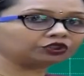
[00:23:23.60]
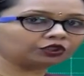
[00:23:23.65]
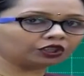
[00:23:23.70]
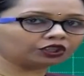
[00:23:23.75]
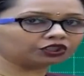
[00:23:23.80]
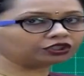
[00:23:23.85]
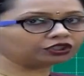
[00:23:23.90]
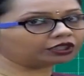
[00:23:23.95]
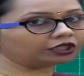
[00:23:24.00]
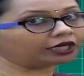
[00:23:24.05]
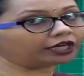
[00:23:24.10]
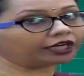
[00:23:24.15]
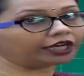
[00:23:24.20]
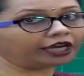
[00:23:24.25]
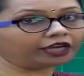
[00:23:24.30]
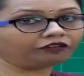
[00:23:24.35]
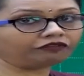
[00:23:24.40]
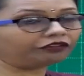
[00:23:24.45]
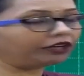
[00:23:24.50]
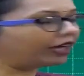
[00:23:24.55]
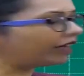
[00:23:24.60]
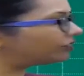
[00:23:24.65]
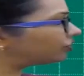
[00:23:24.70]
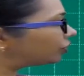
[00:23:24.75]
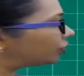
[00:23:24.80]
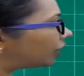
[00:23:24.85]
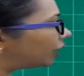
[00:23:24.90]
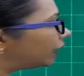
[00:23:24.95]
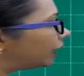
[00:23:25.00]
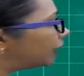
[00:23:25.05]
the structure, again we
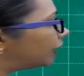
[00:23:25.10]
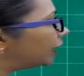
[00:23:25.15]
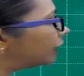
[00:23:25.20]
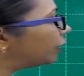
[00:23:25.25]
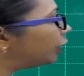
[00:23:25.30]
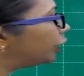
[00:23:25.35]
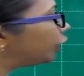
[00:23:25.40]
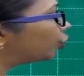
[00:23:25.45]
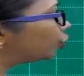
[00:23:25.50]
have studied it,